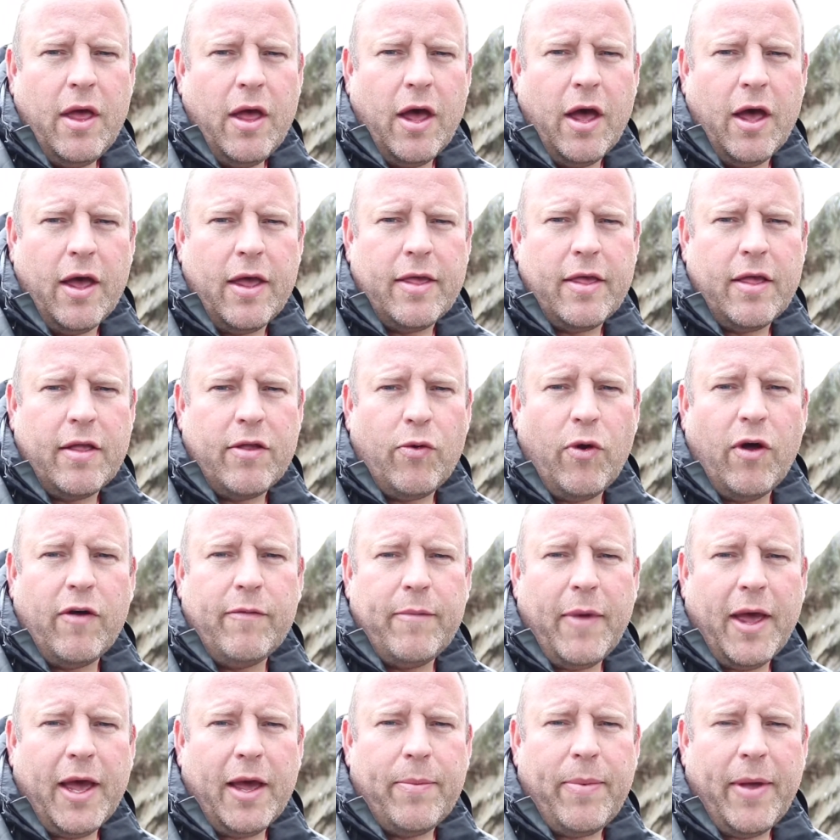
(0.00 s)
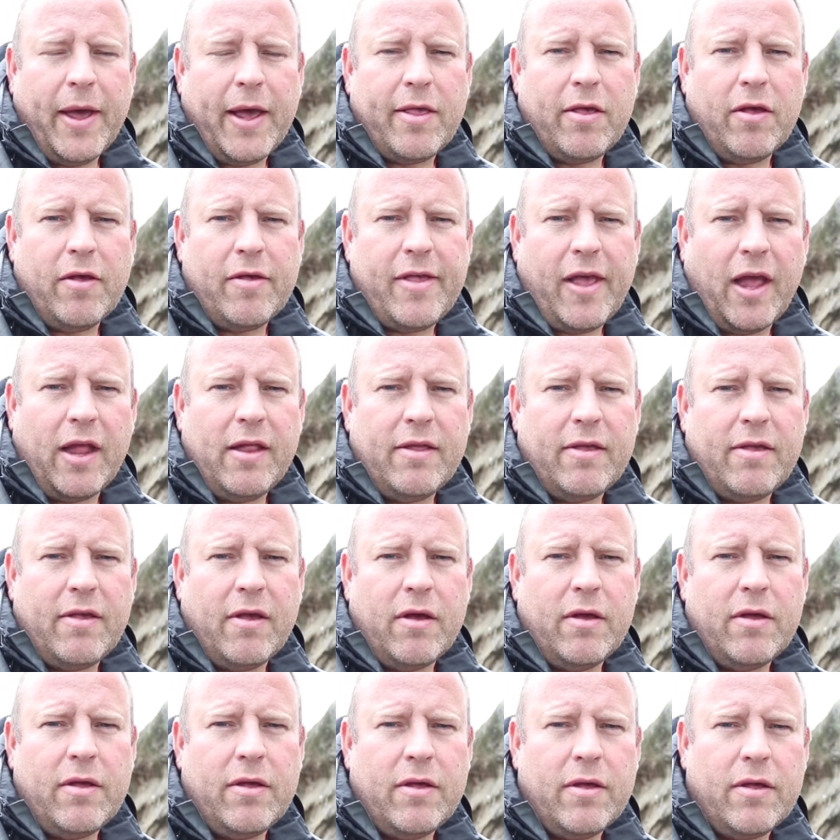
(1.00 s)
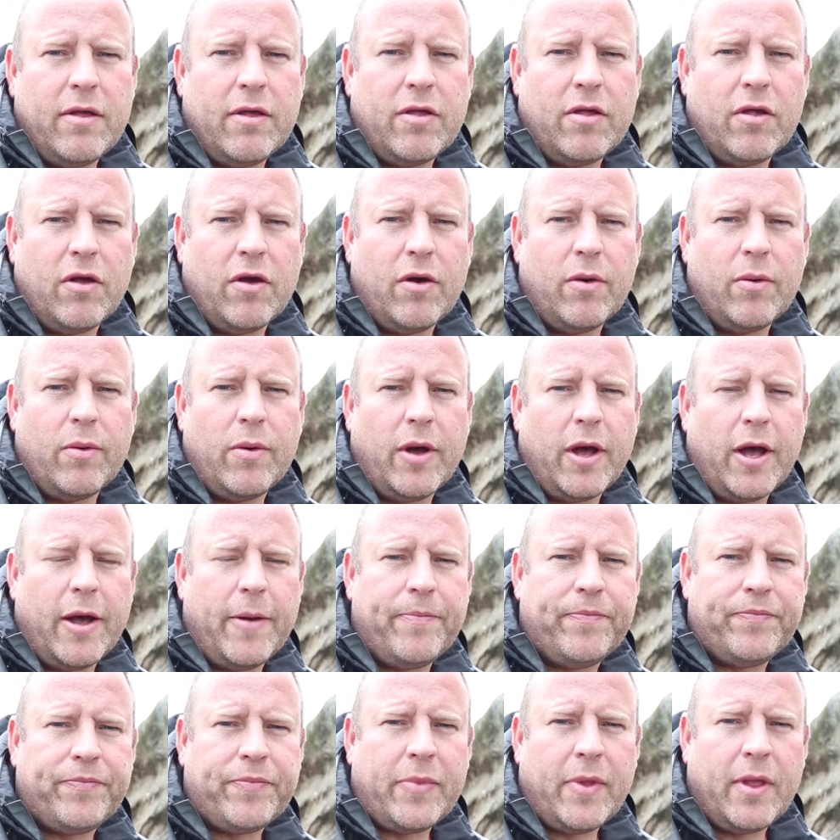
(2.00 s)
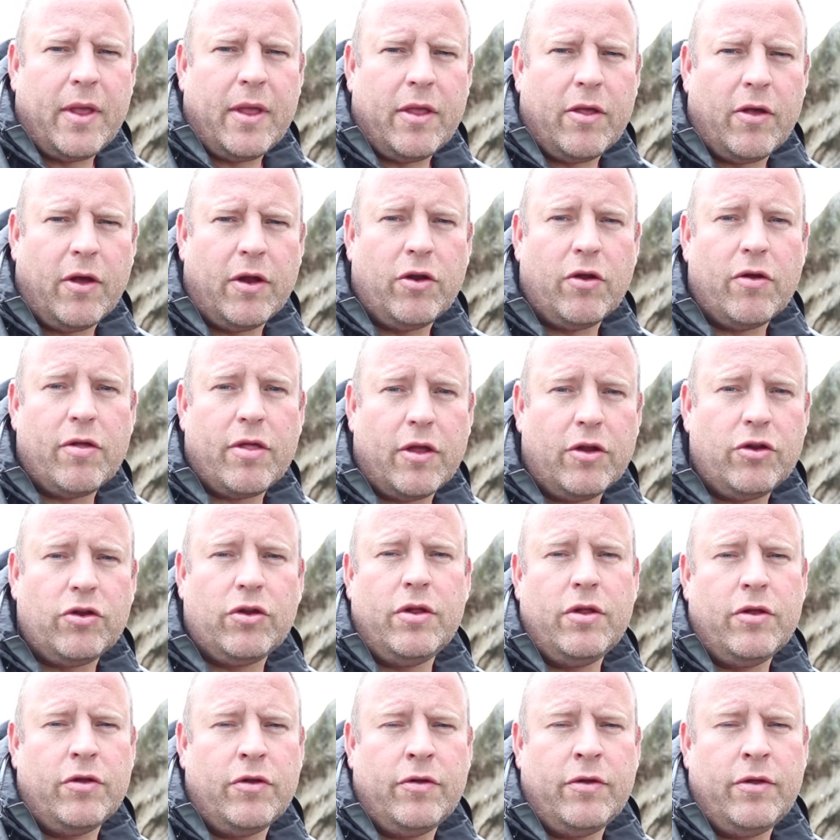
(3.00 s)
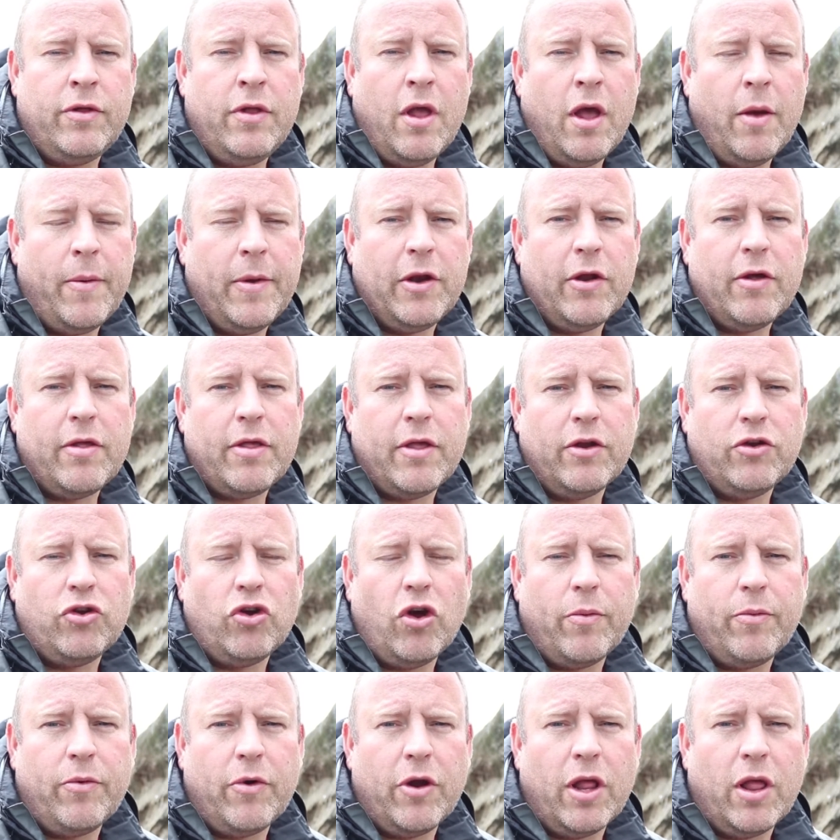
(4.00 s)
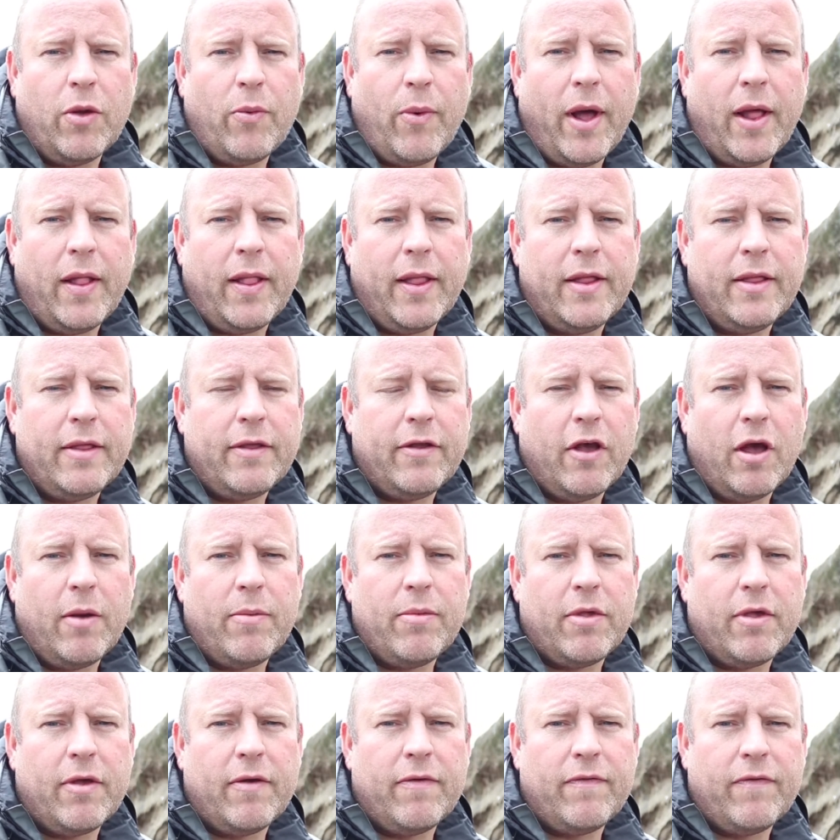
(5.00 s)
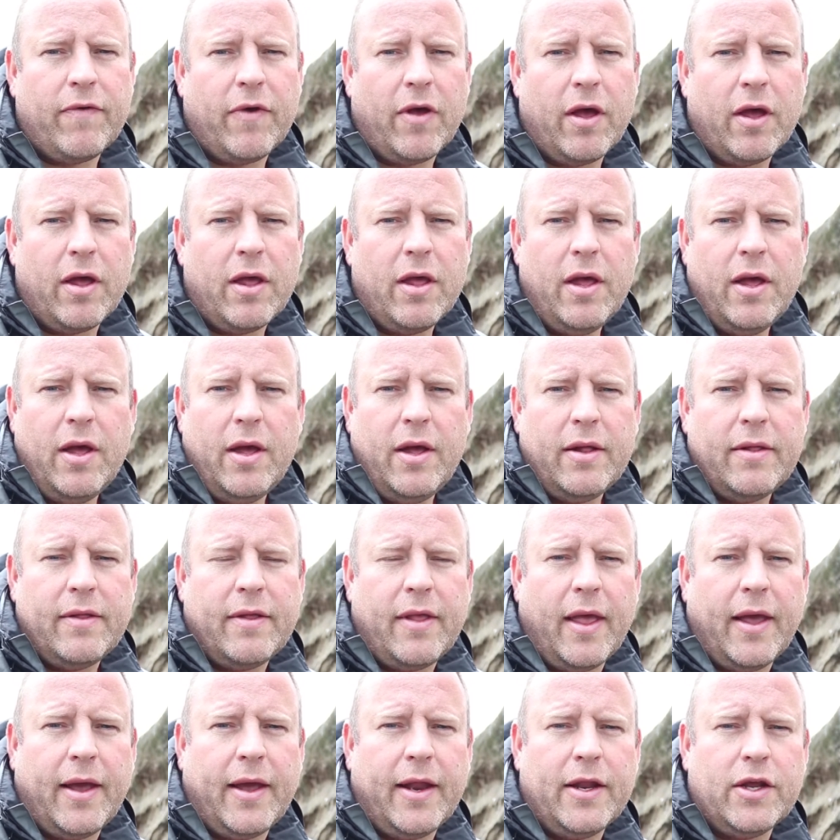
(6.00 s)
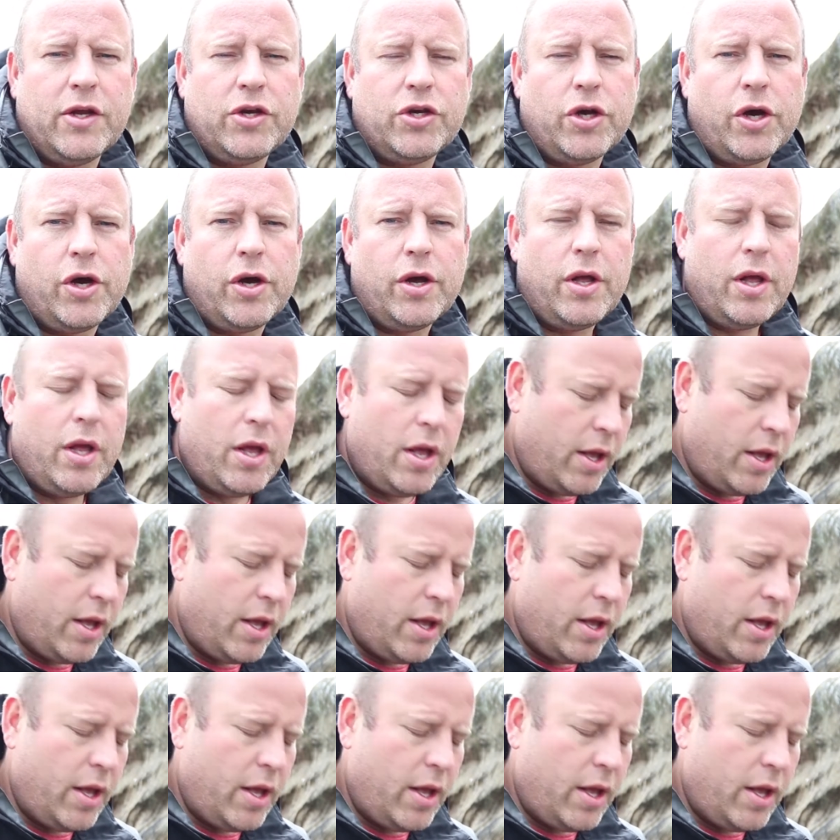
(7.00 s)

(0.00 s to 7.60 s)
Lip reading: It's a 12 megapixel sensor, so it does the job really well in terms of taking a shot.